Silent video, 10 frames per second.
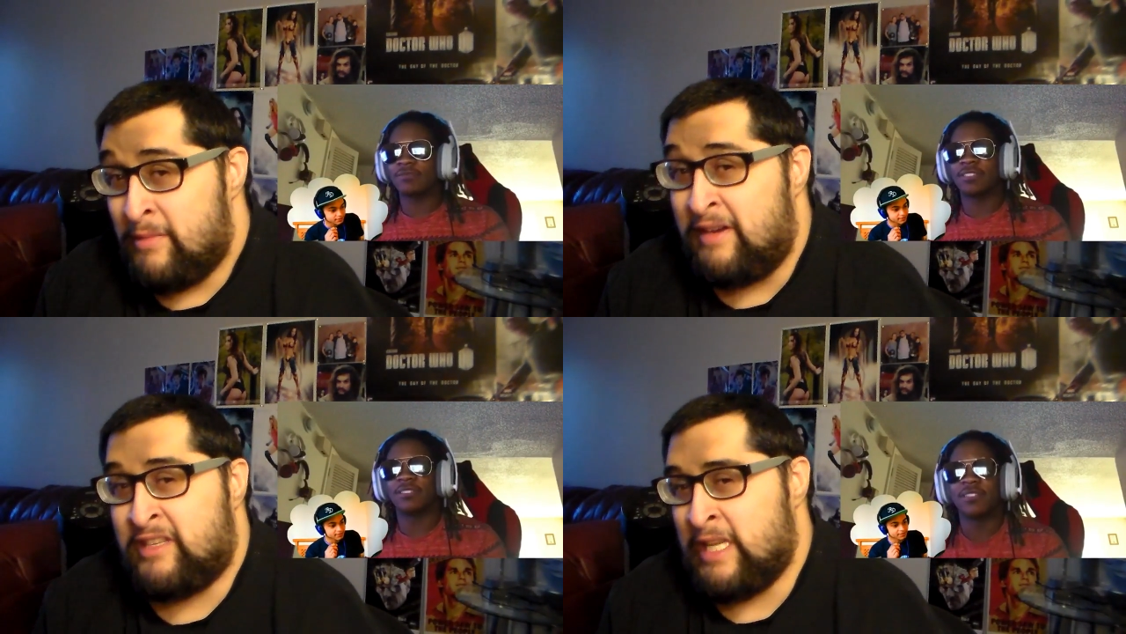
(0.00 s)

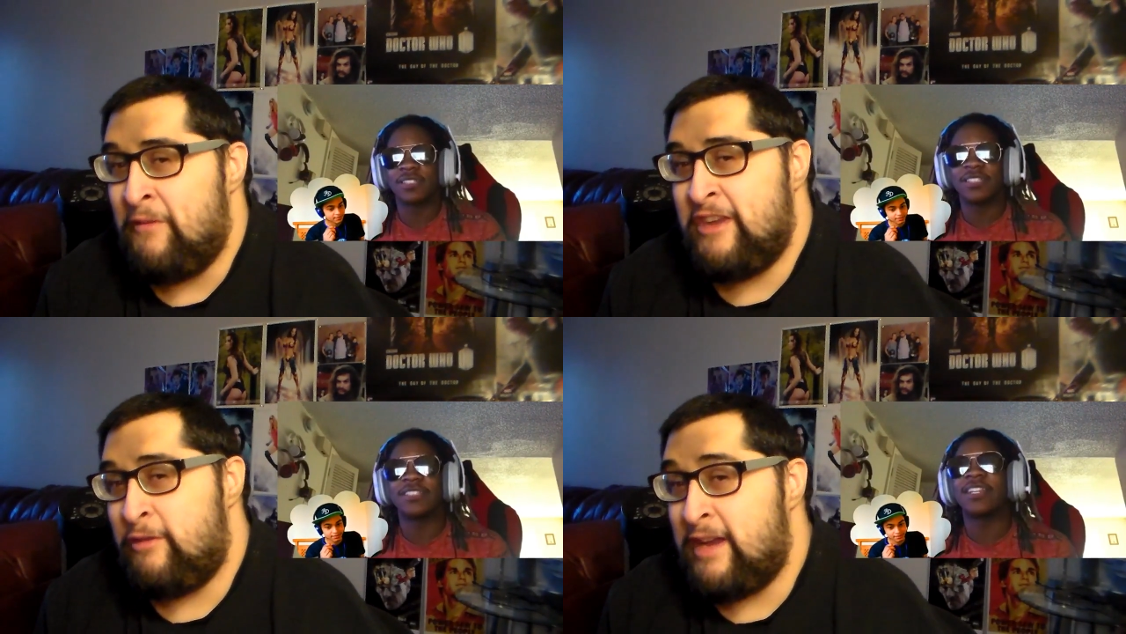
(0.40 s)
Speaker 1: but it's
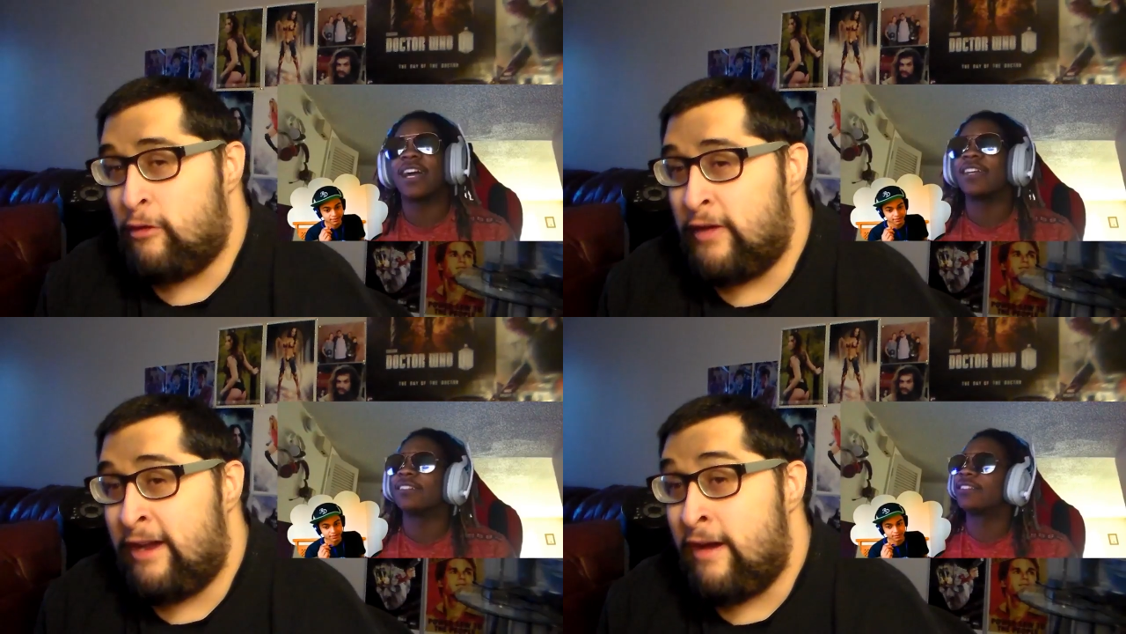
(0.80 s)
something you eat
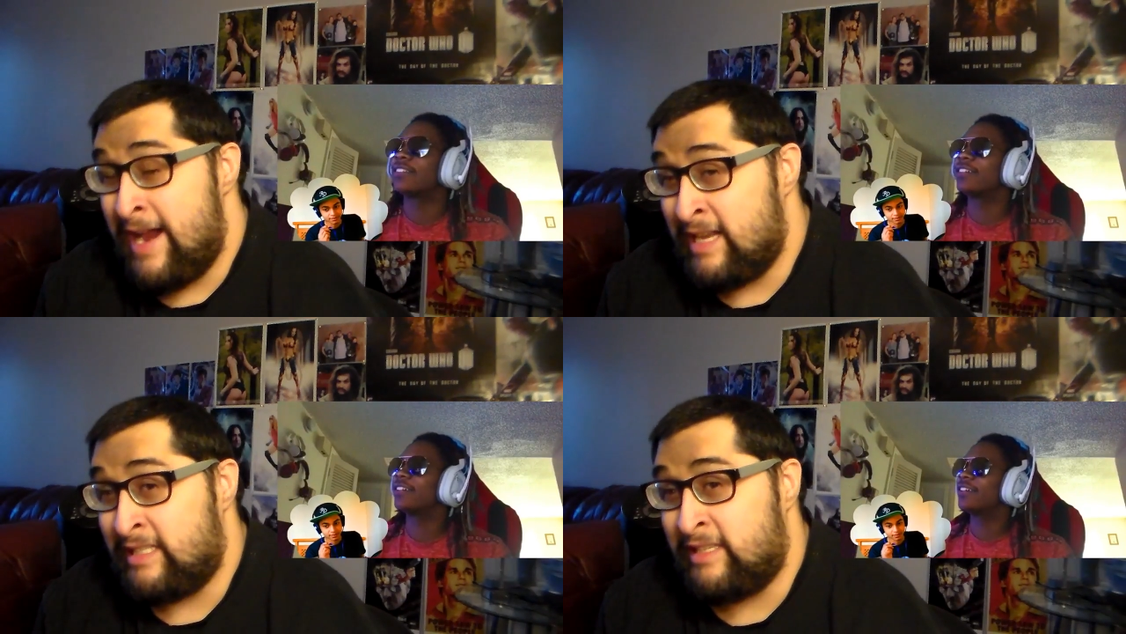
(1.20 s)
over here and
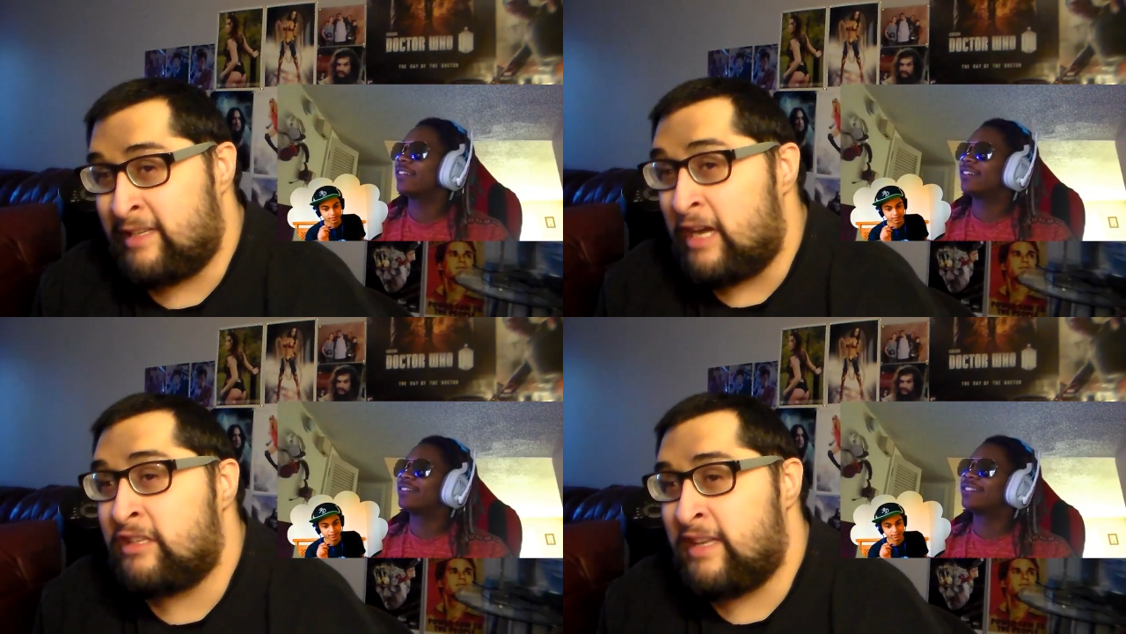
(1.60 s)
it's
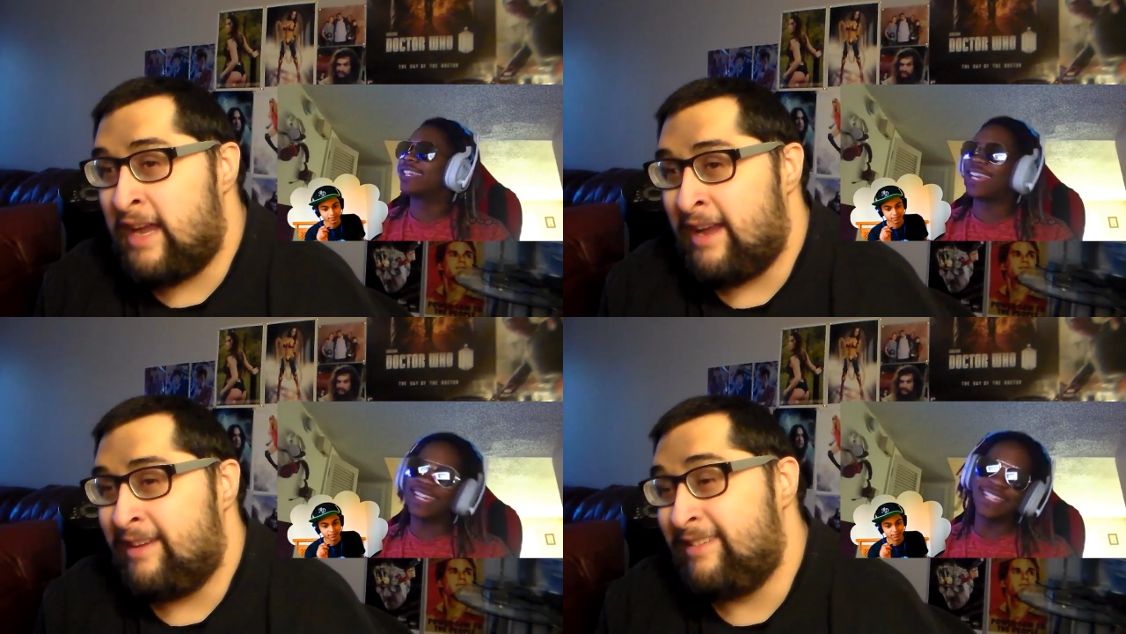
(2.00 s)

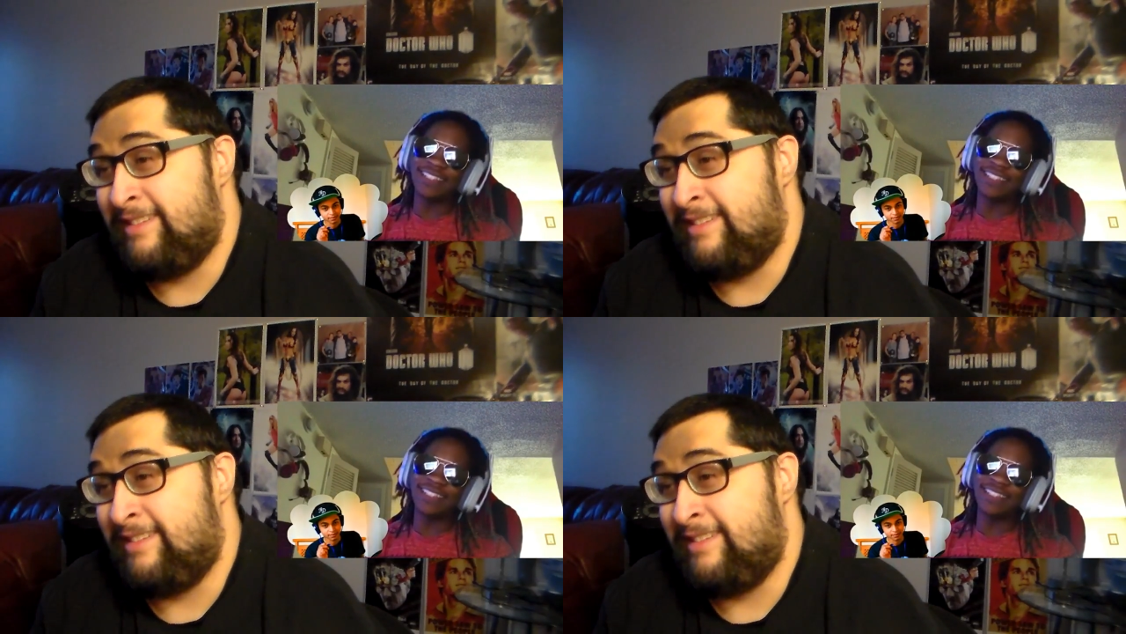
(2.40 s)
disgusting.